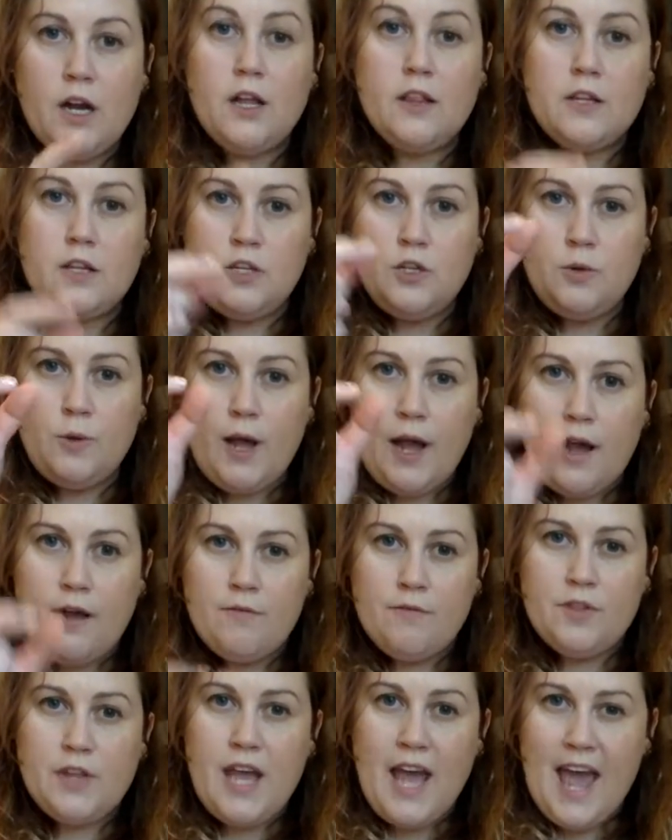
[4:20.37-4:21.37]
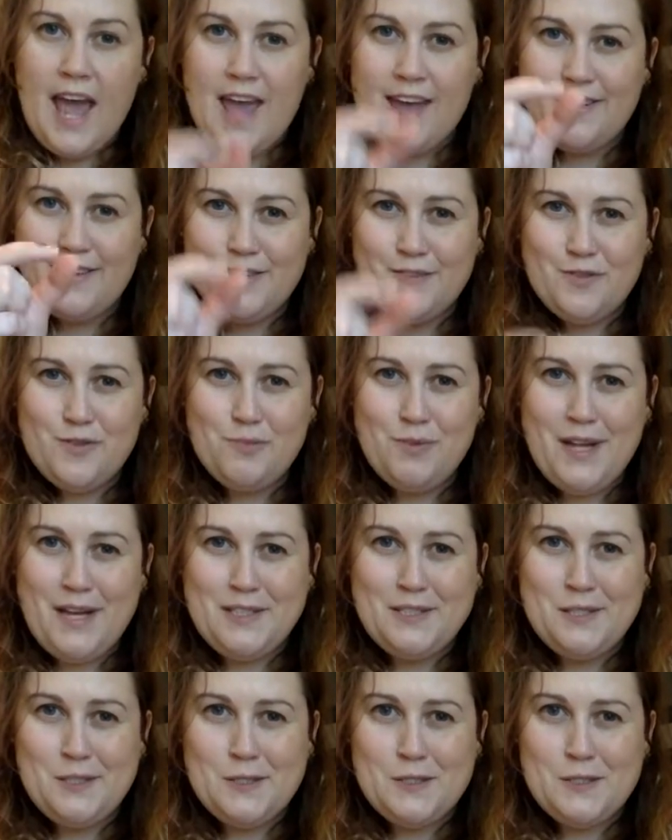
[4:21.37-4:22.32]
and then you have the end of the plastic